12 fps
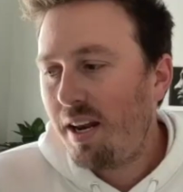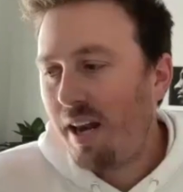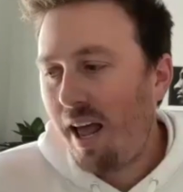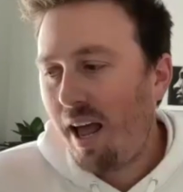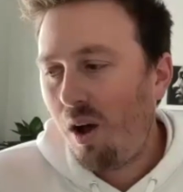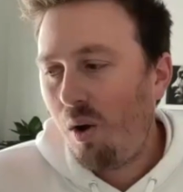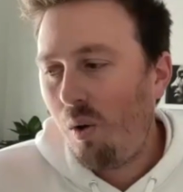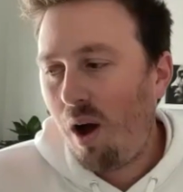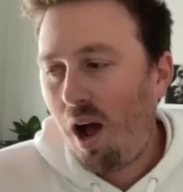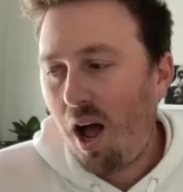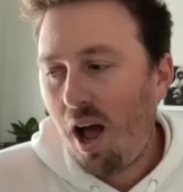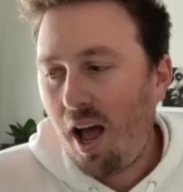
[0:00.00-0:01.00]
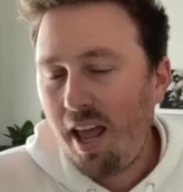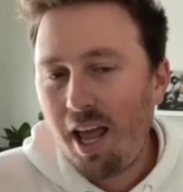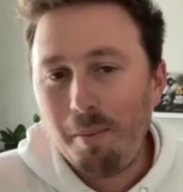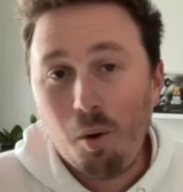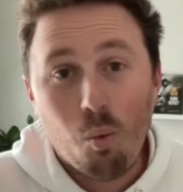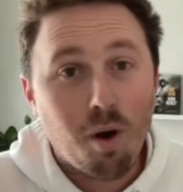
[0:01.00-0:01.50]
now, I
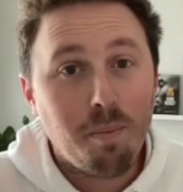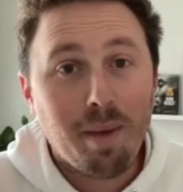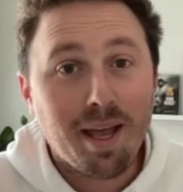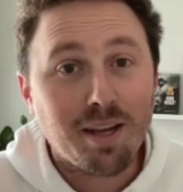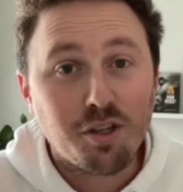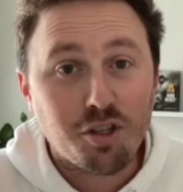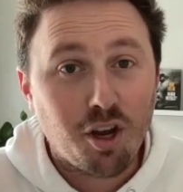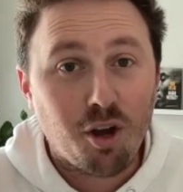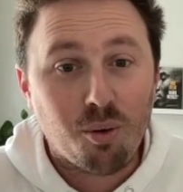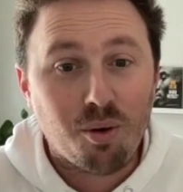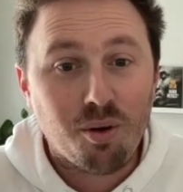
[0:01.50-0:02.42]
am a one-man show.